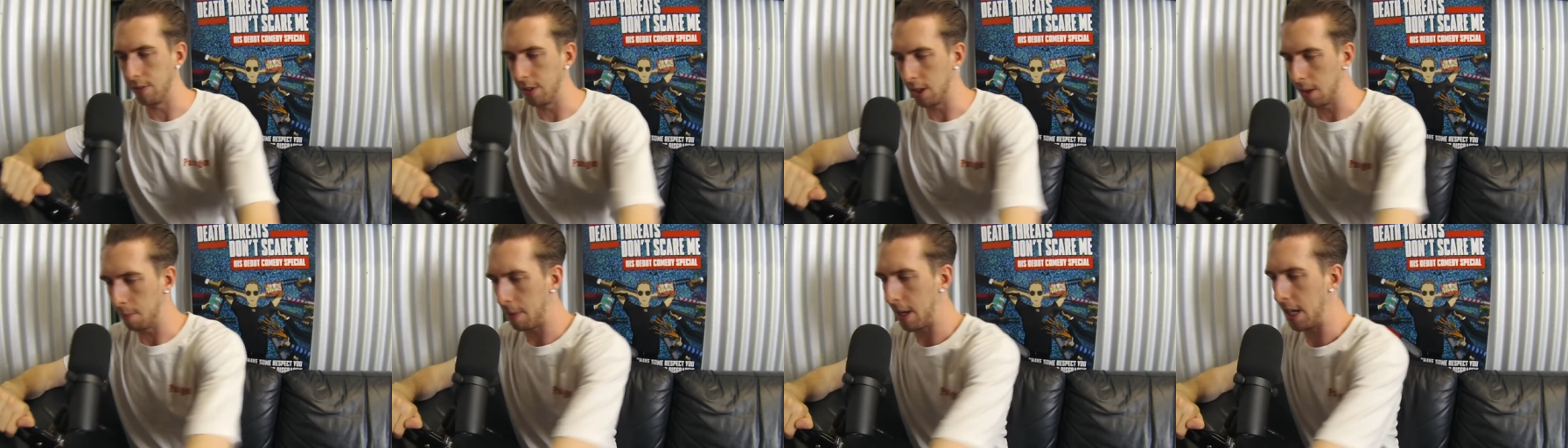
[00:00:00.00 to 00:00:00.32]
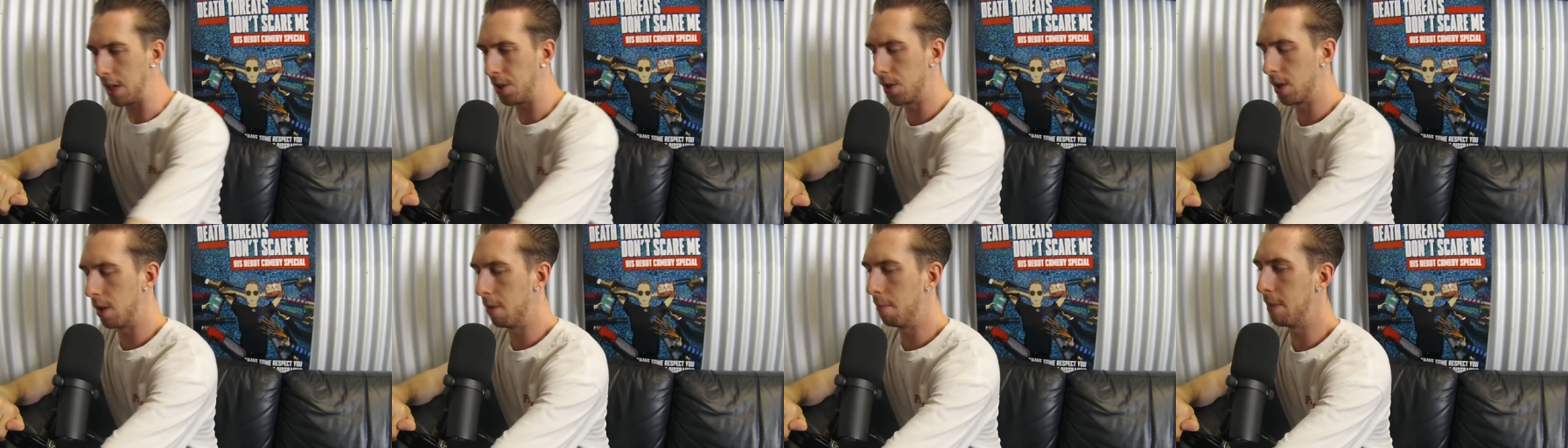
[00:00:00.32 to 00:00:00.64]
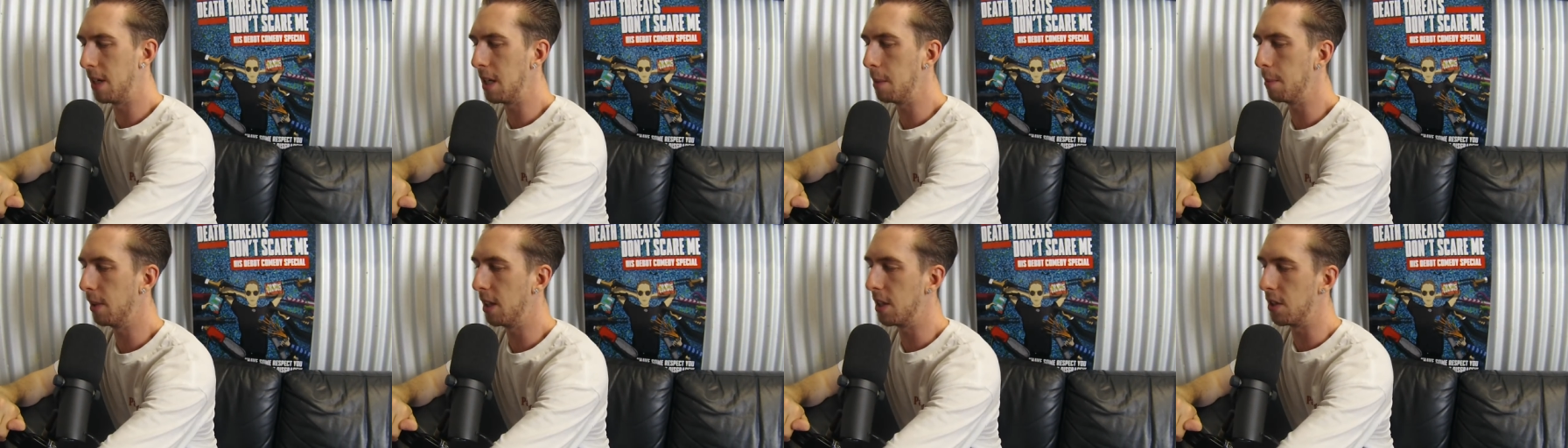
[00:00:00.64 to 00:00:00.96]
for the Patreon
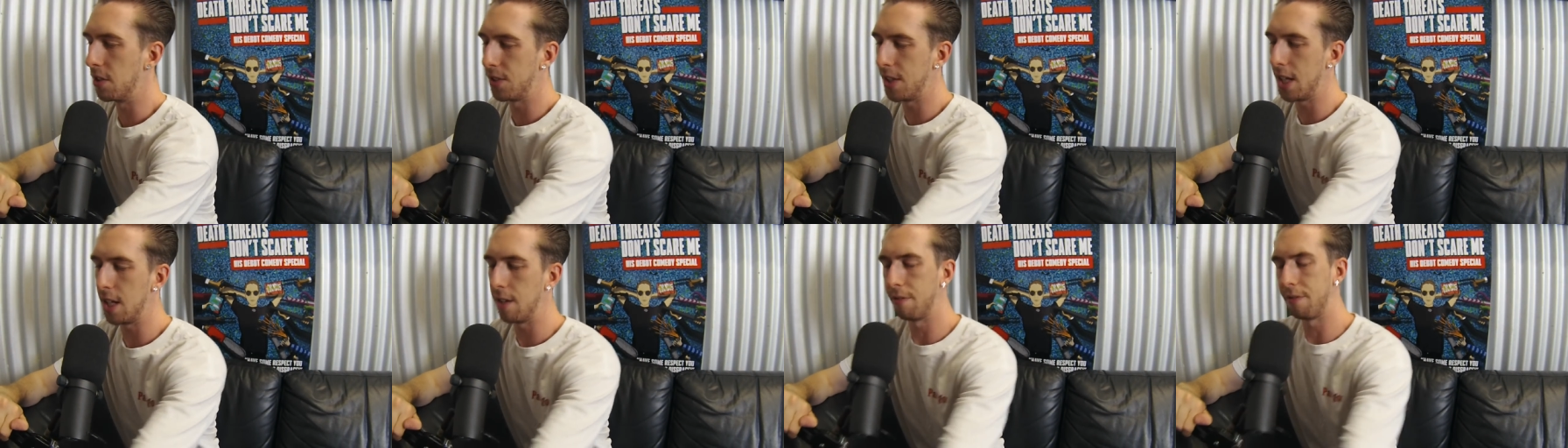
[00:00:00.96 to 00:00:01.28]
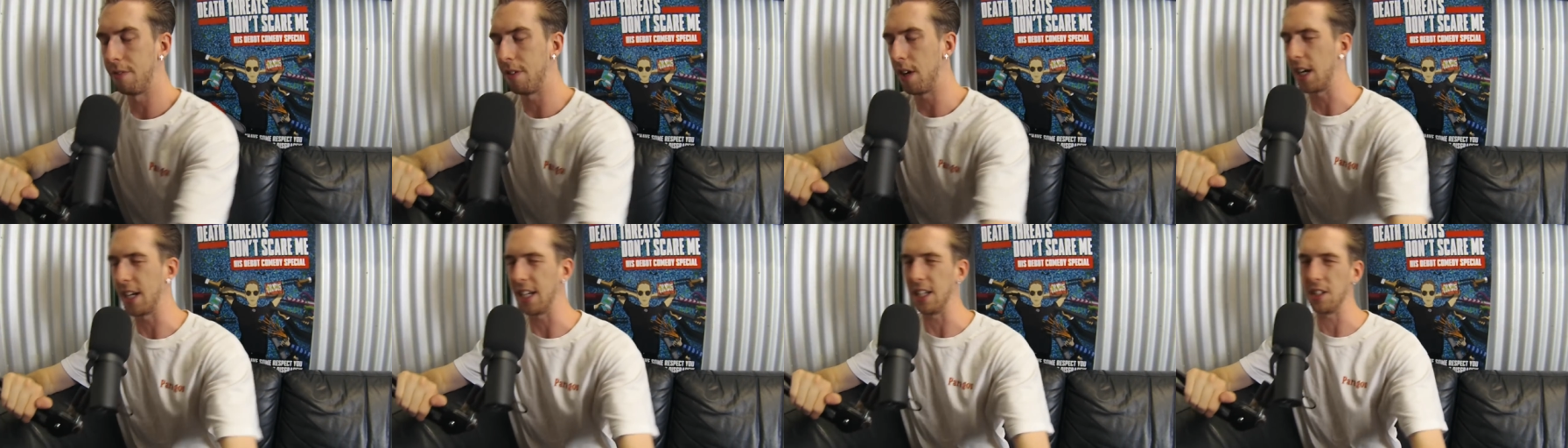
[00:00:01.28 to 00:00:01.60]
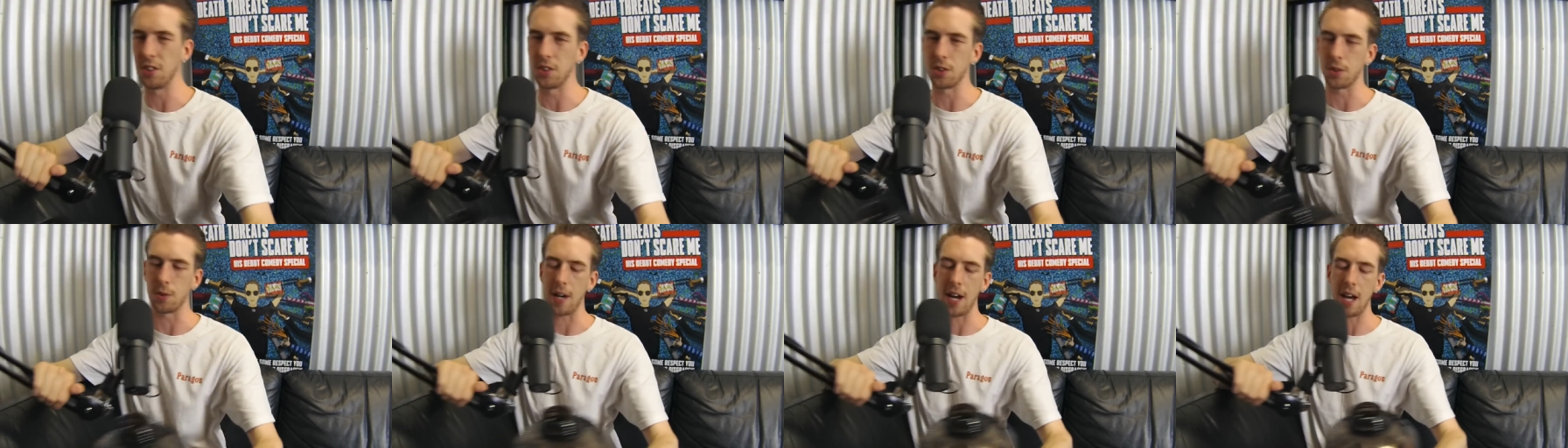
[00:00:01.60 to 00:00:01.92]
people instead of fucking
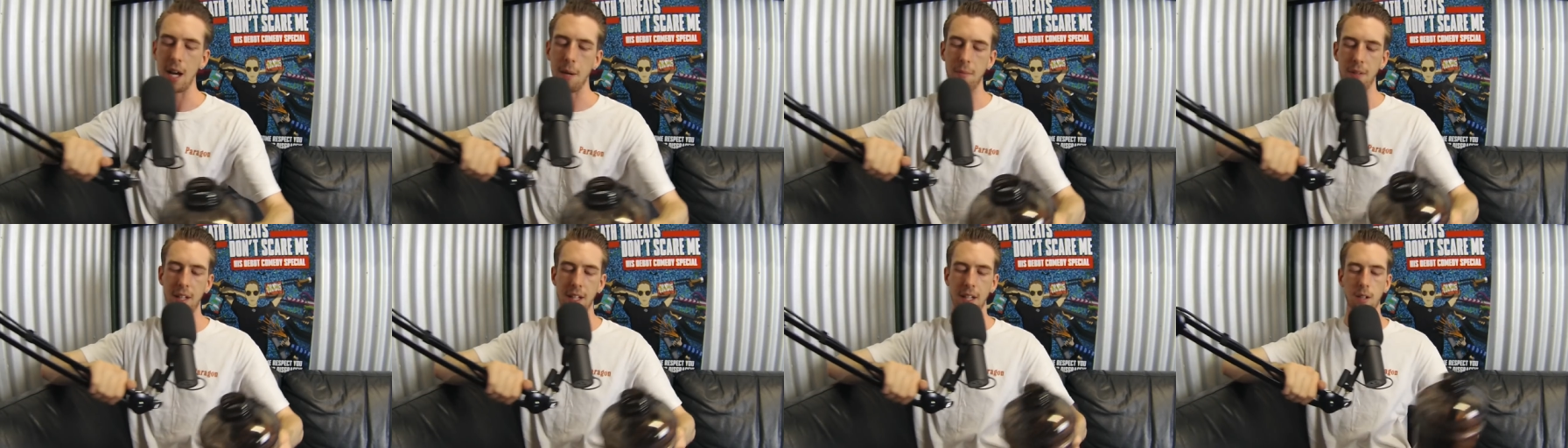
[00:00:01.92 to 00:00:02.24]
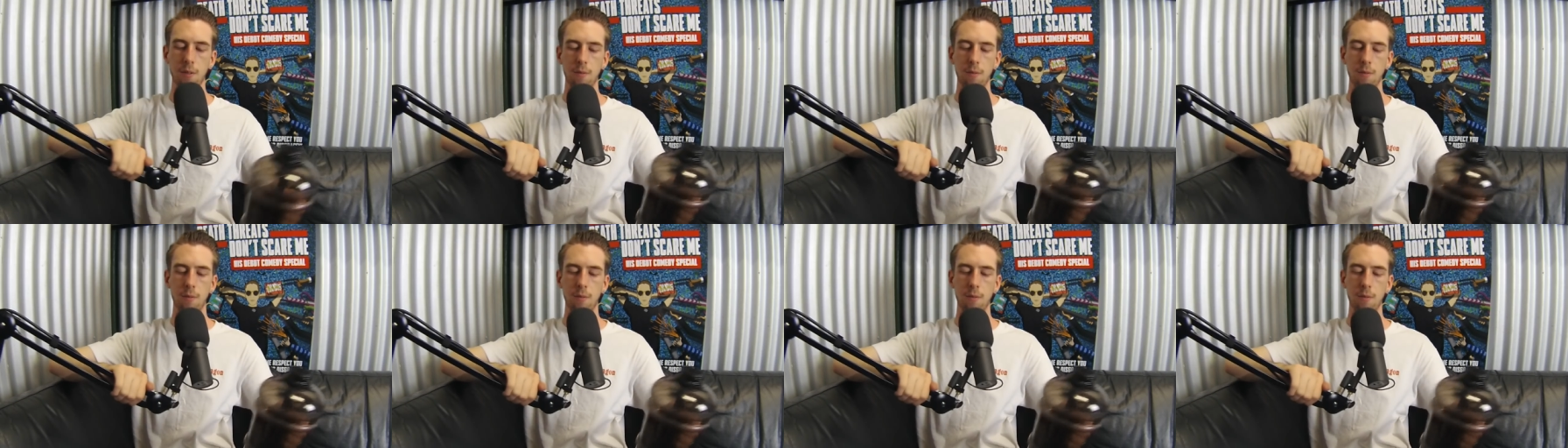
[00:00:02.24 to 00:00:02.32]
scrambling